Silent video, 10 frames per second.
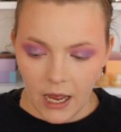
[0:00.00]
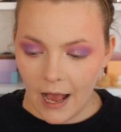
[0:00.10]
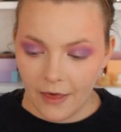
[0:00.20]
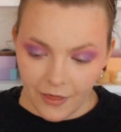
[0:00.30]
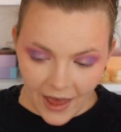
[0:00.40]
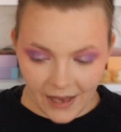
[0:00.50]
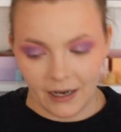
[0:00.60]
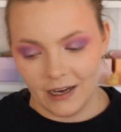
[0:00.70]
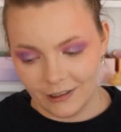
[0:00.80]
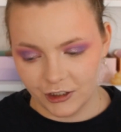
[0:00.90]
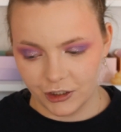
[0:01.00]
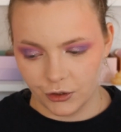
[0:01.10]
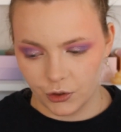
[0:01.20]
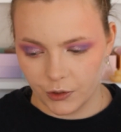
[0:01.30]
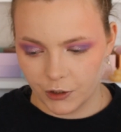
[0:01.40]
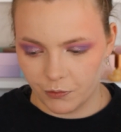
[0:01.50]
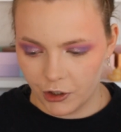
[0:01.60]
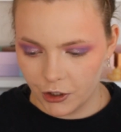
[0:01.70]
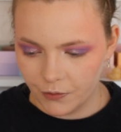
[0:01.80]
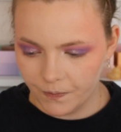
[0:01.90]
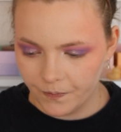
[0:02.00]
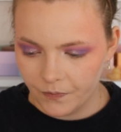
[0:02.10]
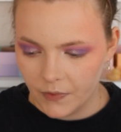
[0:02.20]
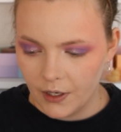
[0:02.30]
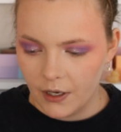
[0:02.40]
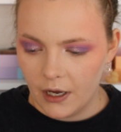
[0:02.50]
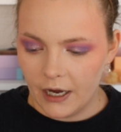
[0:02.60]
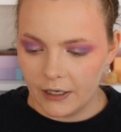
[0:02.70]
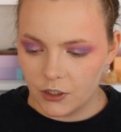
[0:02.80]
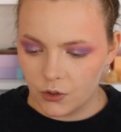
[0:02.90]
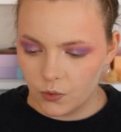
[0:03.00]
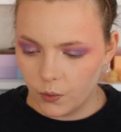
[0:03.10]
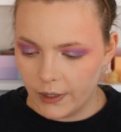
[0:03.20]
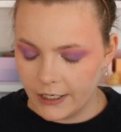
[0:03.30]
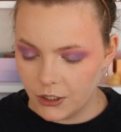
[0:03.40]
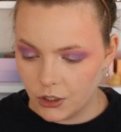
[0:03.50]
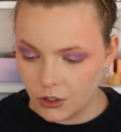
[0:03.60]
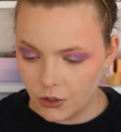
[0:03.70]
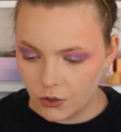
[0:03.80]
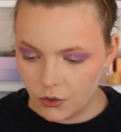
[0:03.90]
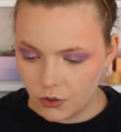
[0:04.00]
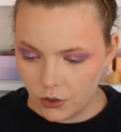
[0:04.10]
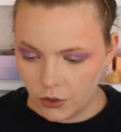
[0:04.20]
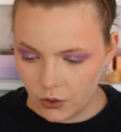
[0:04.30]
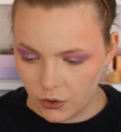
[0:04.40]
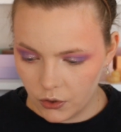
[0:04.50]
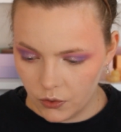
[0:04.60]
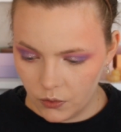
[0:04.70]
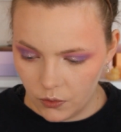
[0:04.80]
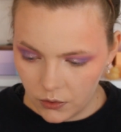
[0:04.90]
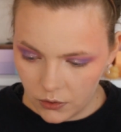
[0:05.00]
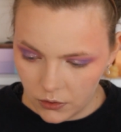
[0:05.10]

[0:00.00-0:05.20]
And then I actually do switch brush. I switch to